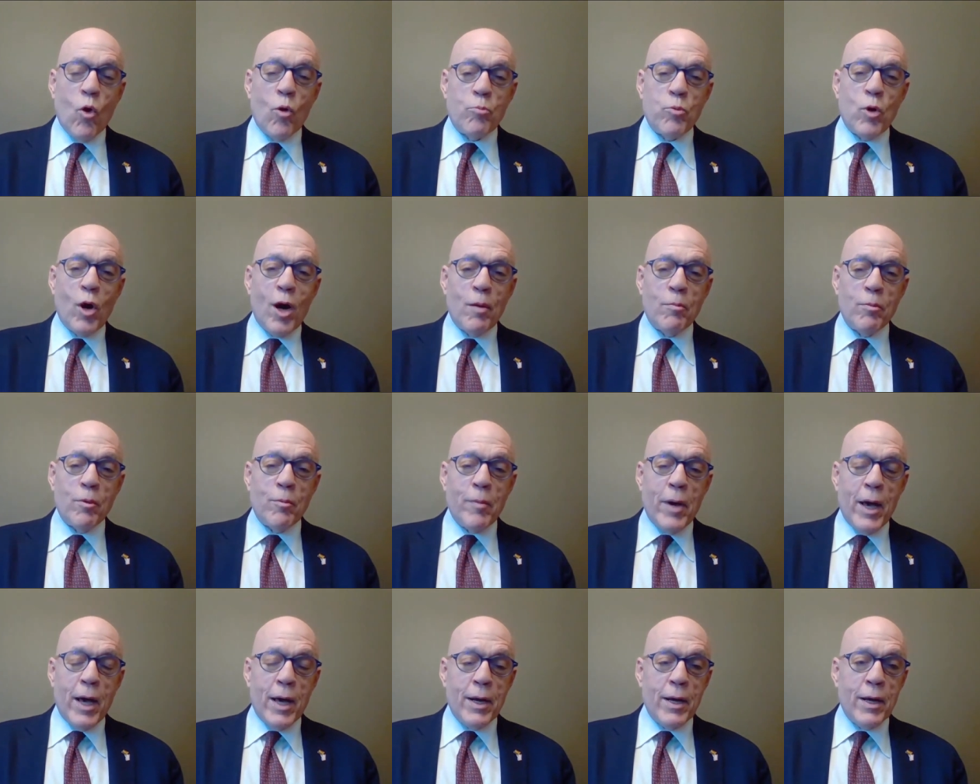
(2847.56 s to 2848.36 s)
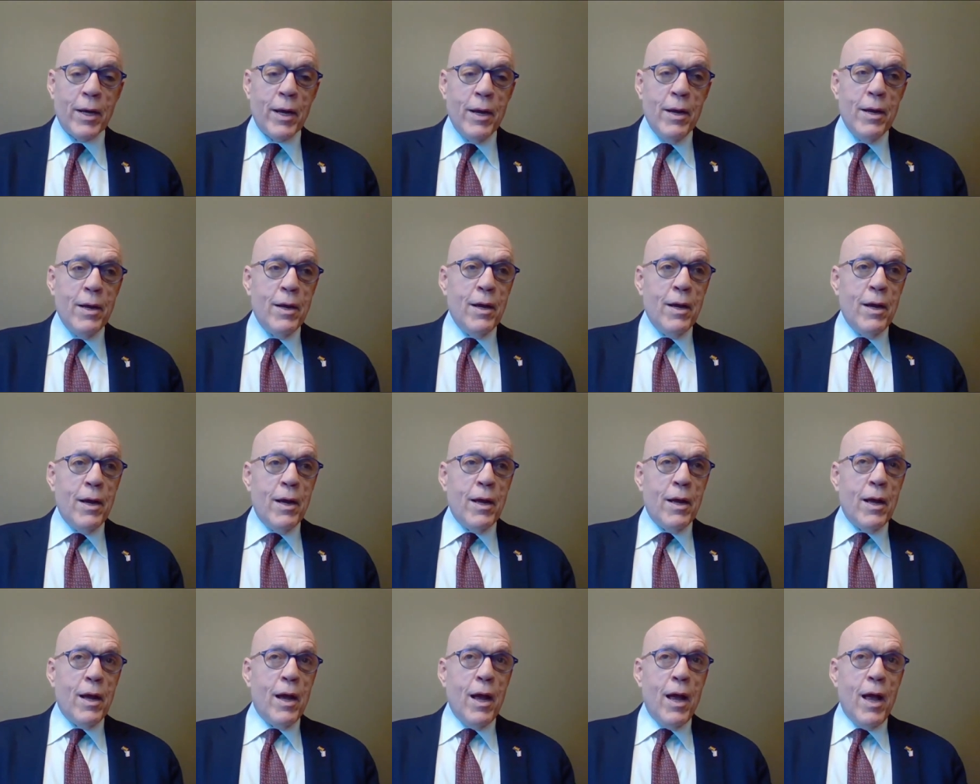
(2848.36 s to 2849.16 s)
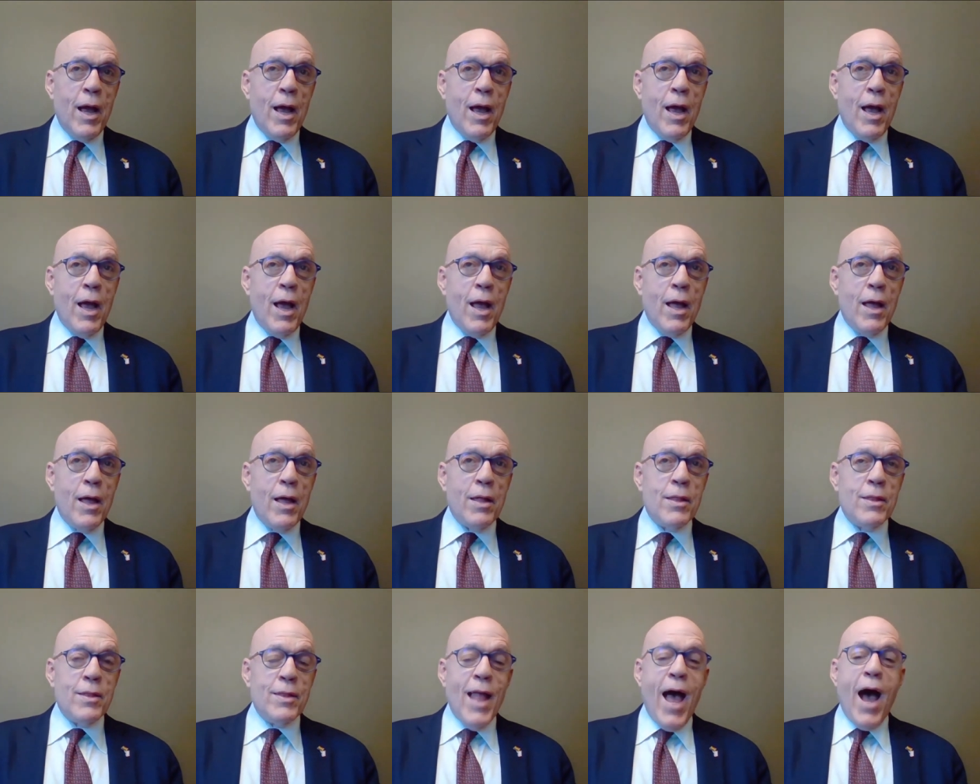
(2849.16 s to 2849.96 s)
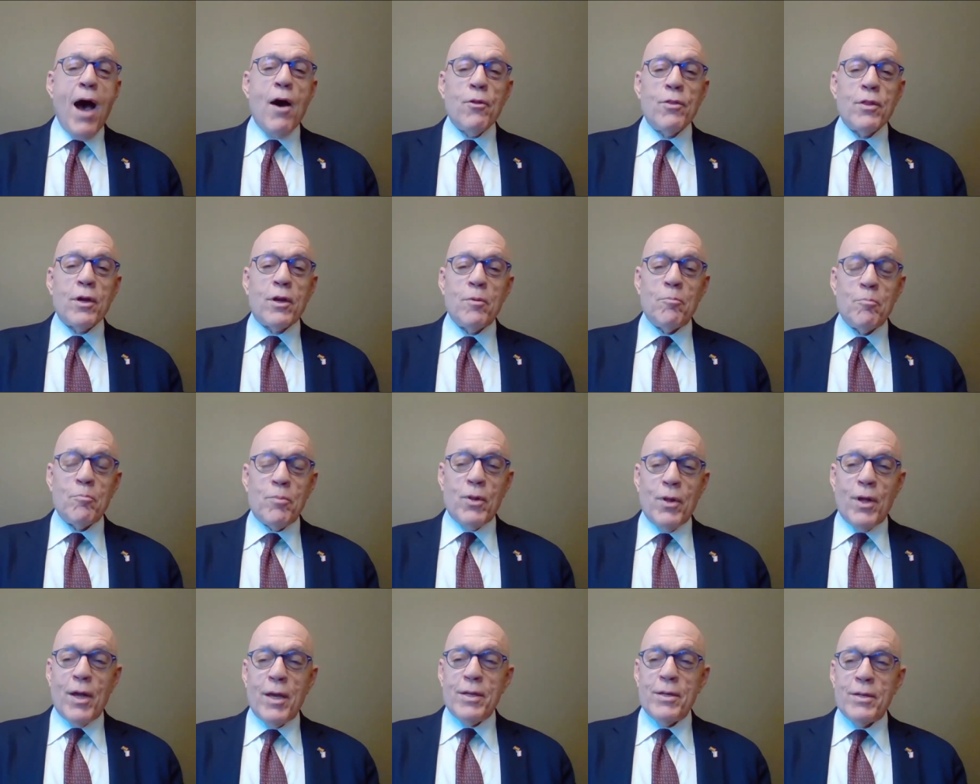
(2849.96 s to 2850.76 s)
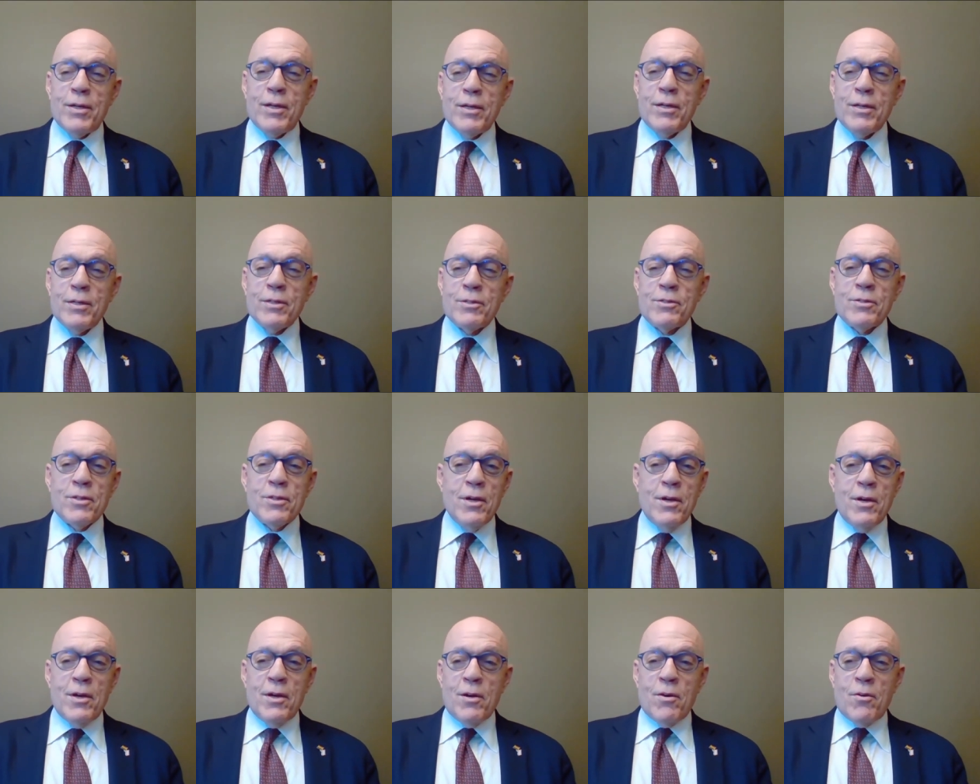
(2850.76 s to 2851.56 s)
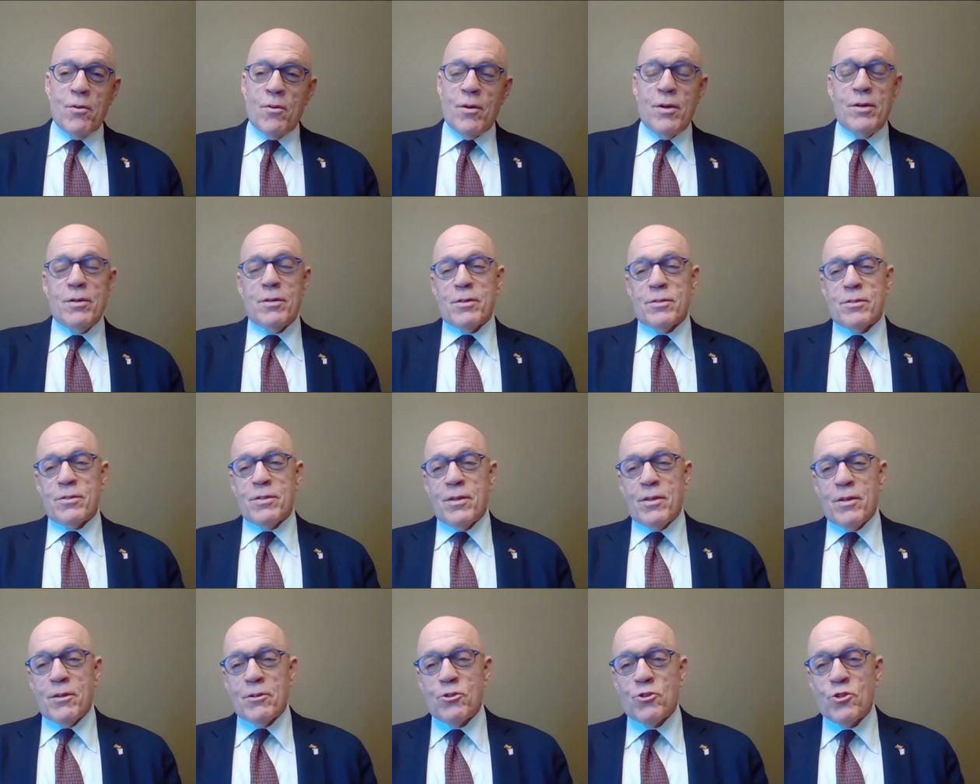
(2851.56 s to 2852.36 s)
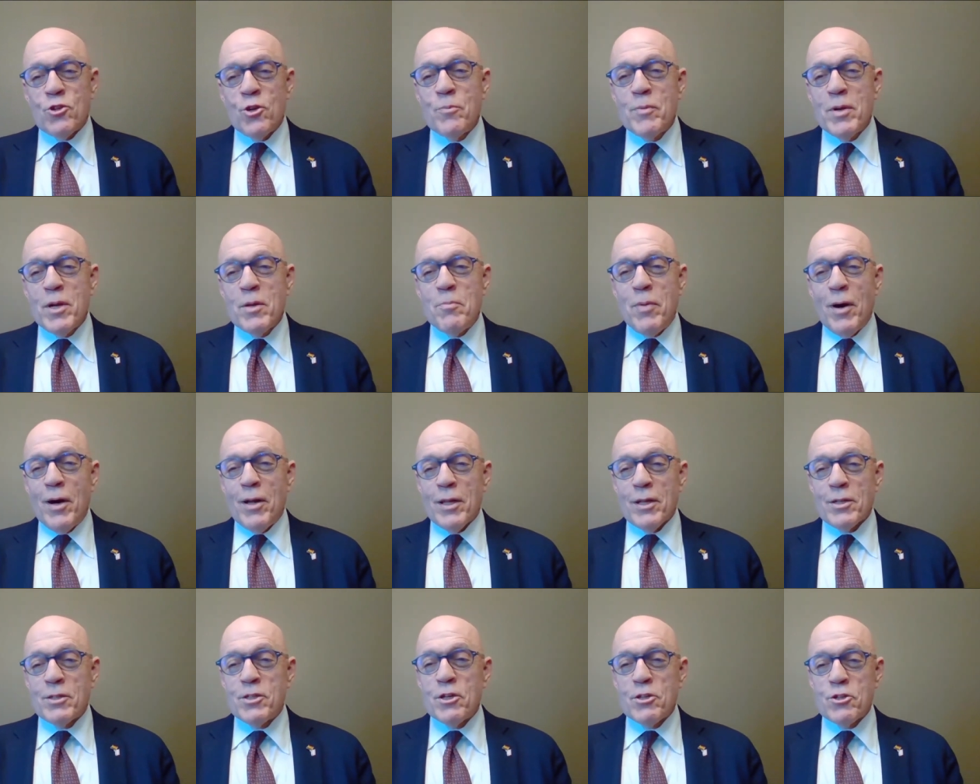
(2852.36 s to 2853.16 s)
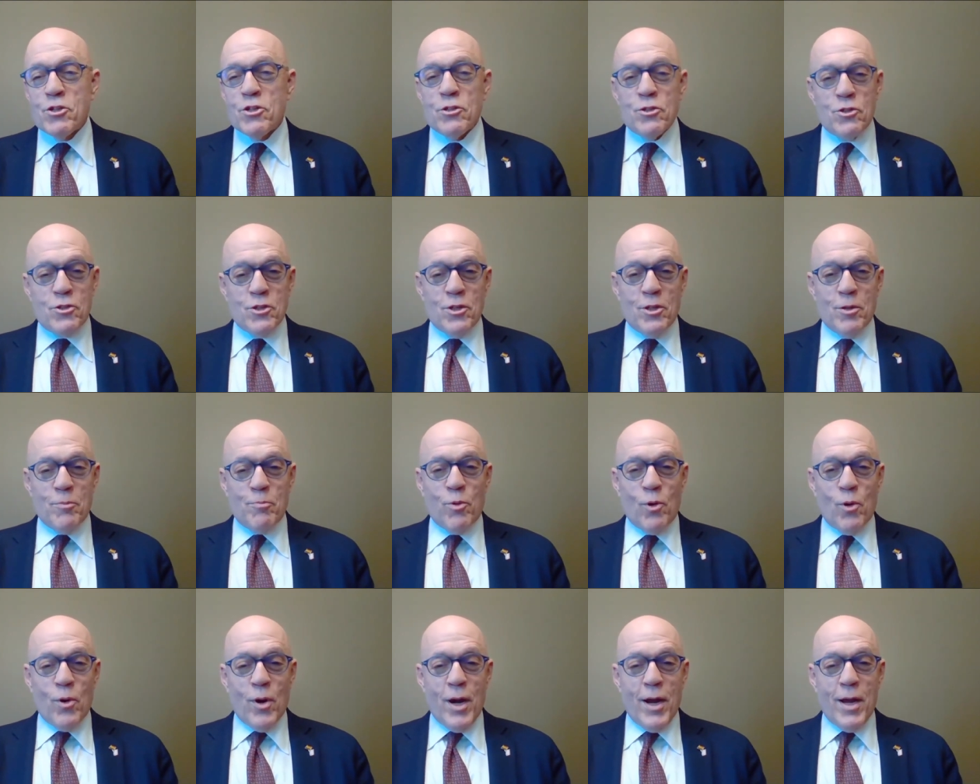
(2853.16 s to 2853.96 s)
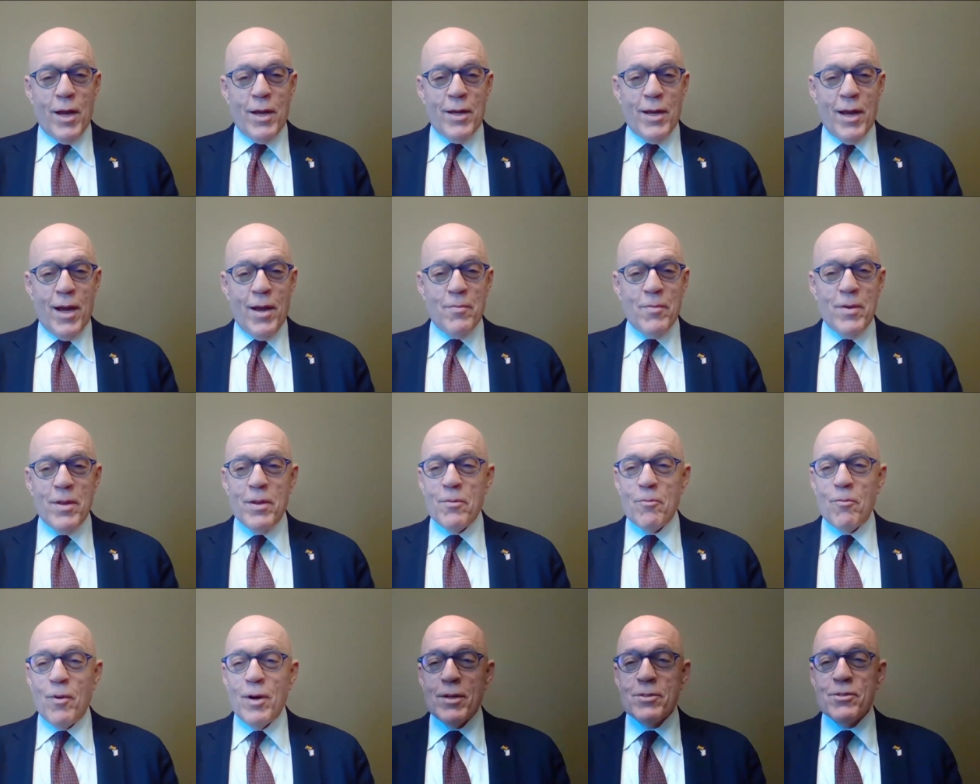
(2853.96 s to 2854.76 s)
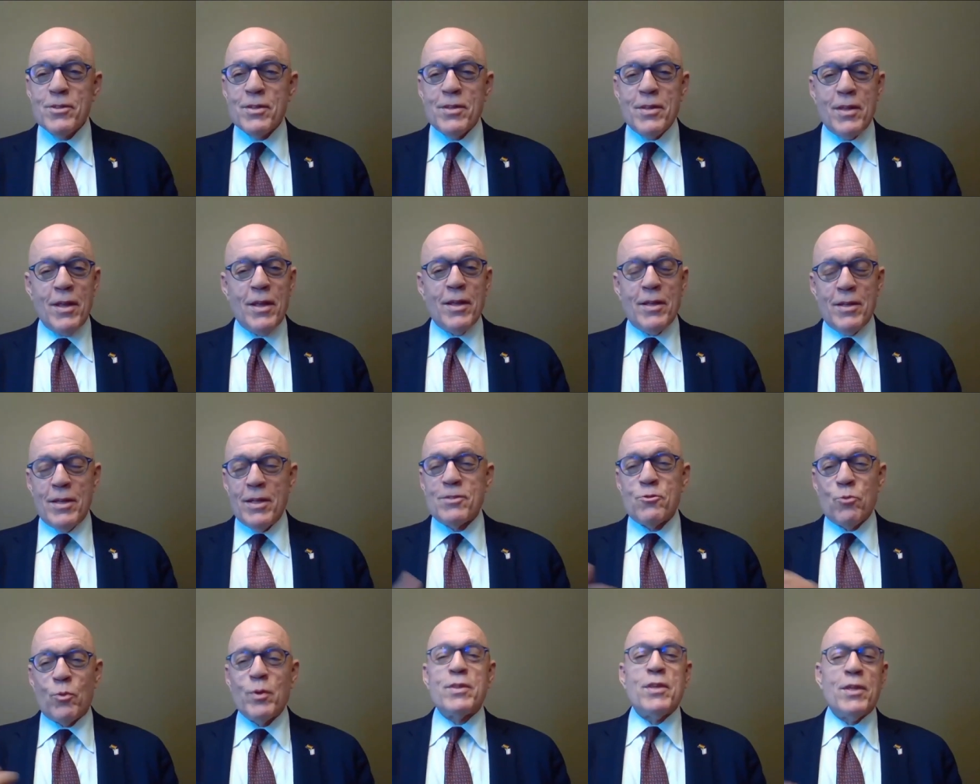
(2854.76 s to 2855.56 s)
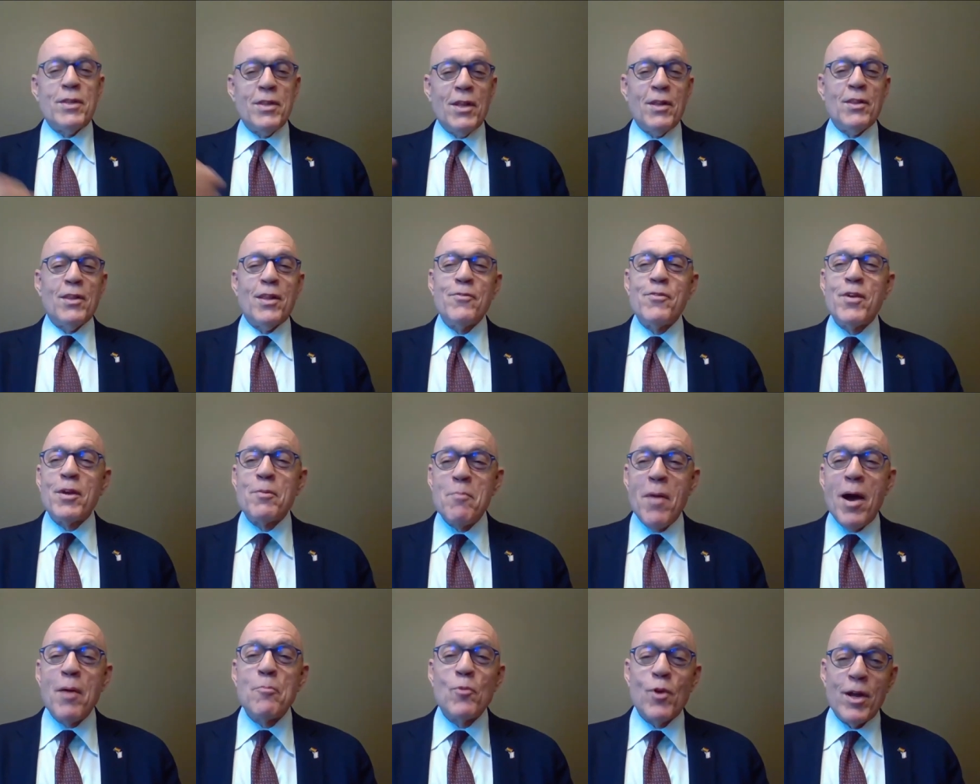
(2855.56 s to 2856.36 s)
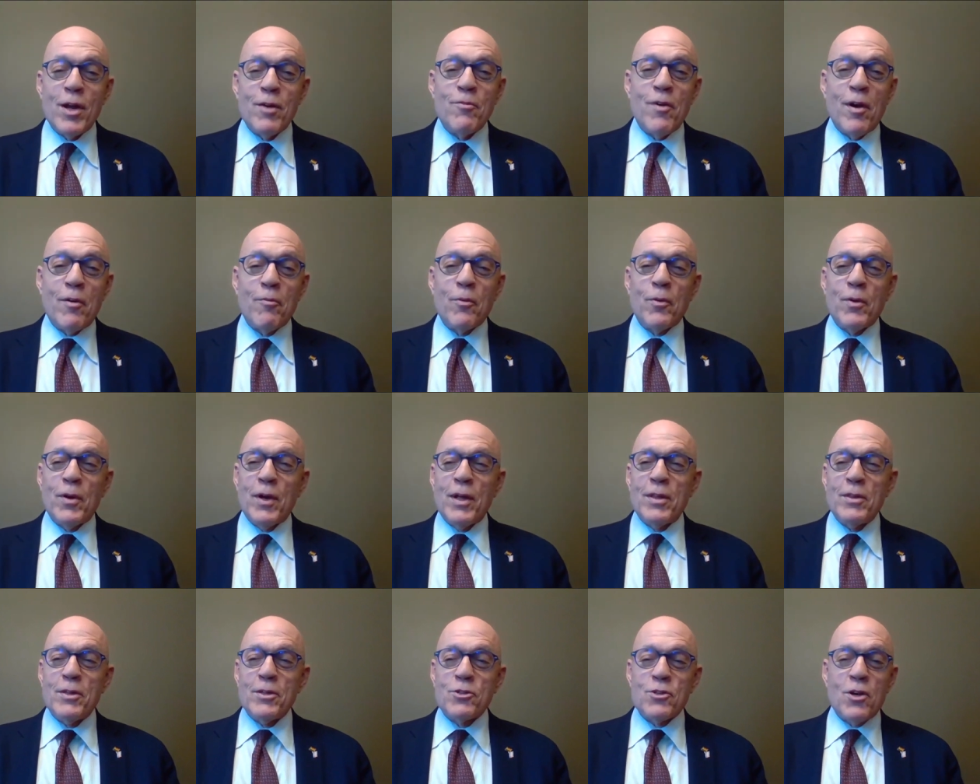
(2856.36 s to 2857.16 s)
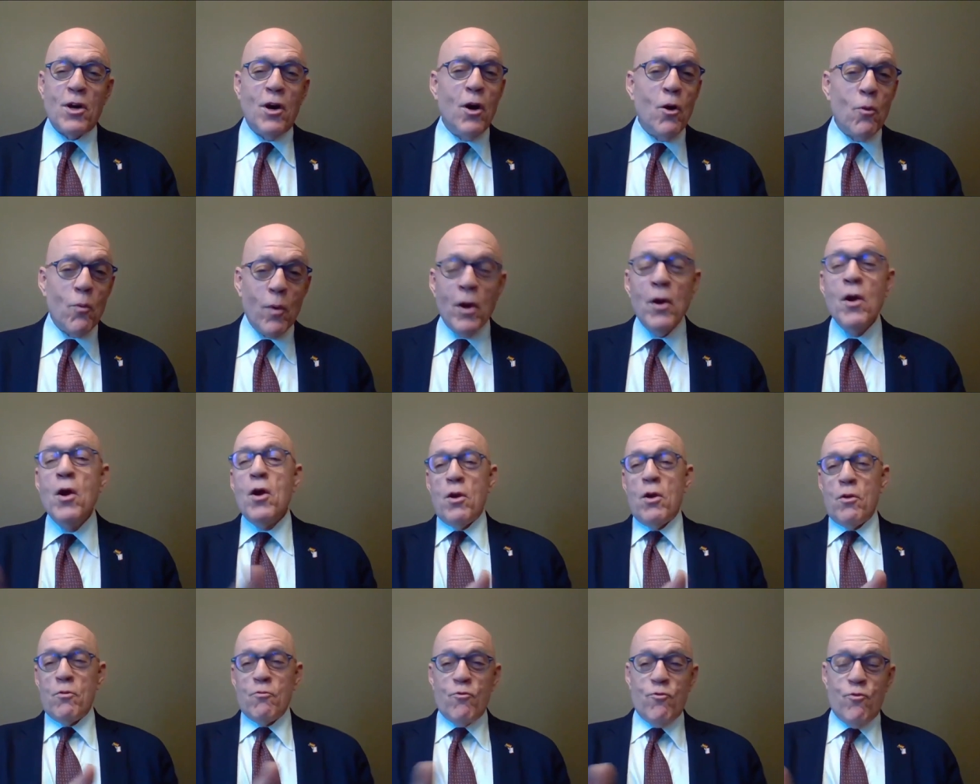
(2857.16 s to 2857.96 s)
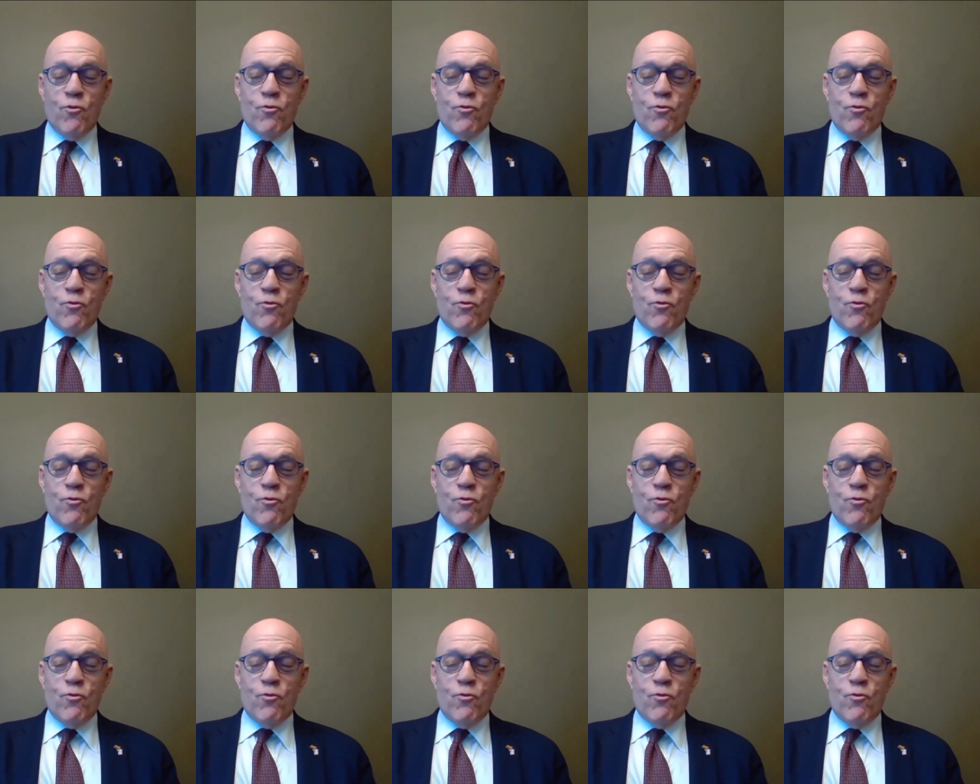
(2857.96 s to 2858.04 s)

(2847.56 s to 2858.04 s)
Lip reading: more problematic. Now the complaint is, oh, so there's too many politicians in the parade. I mean, it's within the living memory of everyone on this call where